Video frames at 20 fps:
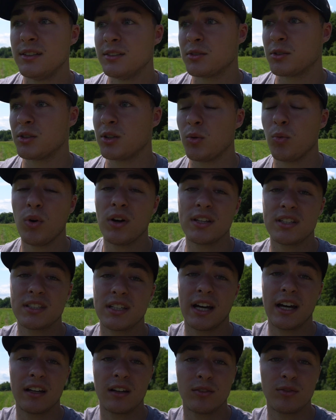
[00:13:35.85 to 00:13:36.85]
or the one
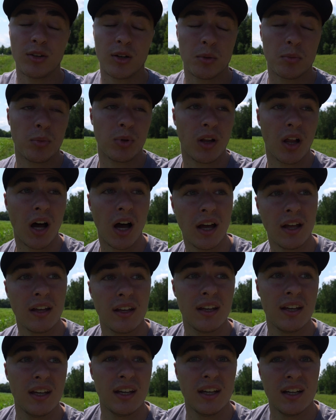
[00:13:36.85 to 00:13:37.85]
side of our plot,
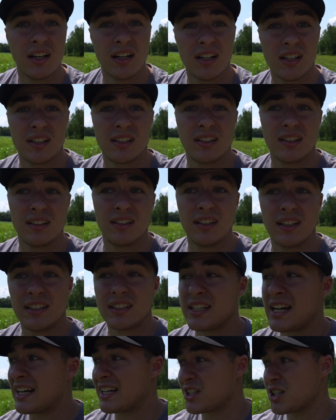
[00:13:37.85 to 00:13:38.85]
it's
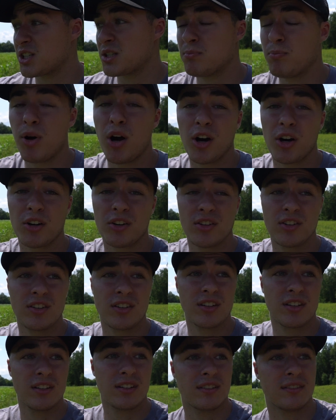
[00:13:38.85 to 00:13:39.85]
kind of
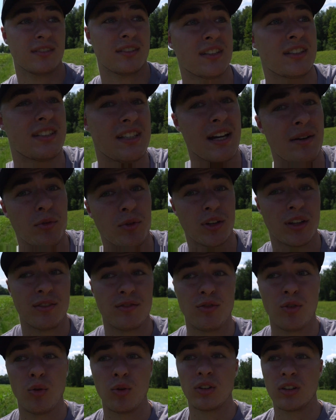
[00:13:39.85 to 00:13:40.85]
sparse. It's not really
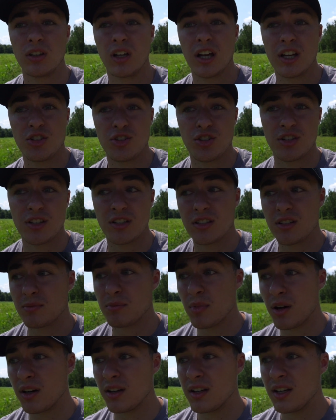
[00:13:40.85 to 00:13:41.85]
full and luscious,
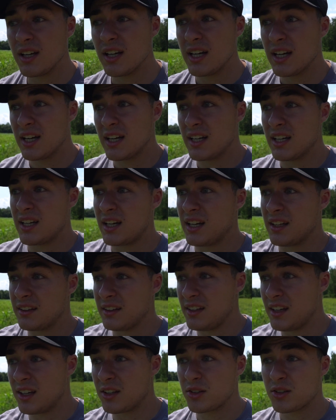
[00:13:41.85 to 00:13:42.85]
but on
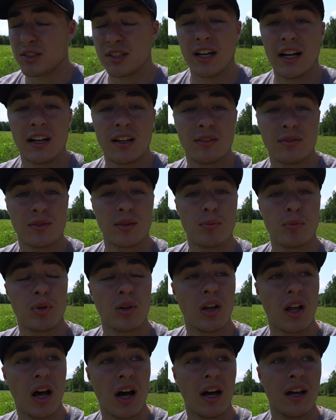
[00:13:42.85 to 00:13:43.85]
the other side of the
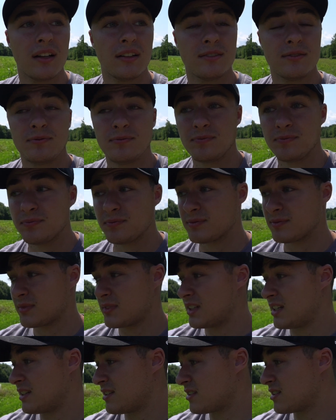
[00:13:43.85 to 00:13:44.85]
plot,
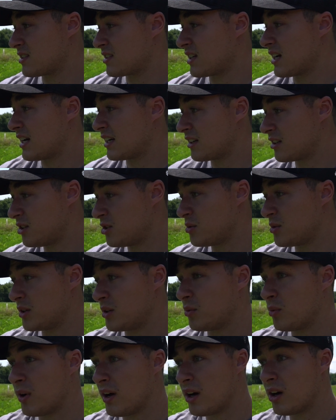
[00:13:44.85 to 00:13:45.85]
it's kind of
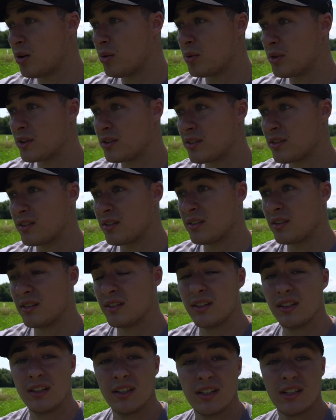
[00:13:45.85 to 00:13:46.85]
doing well with
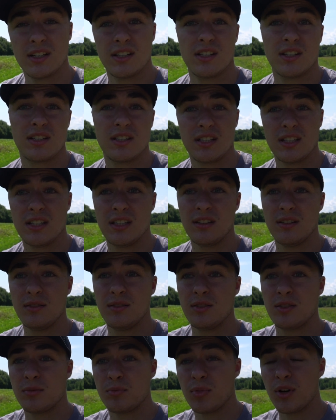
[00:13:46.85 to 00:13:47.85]
seed
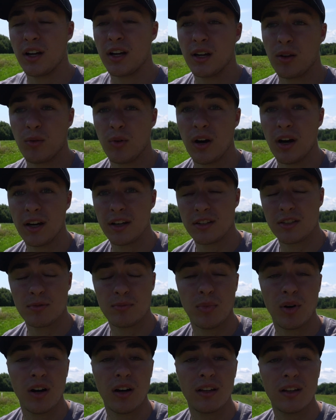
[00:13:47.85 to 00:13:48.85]
spreading wise.
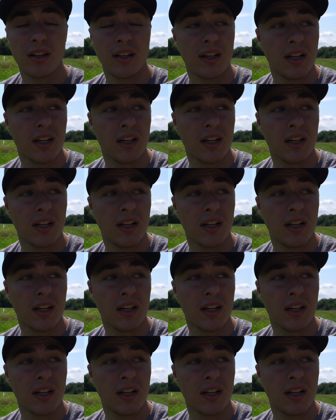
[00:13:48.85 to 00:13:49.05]
But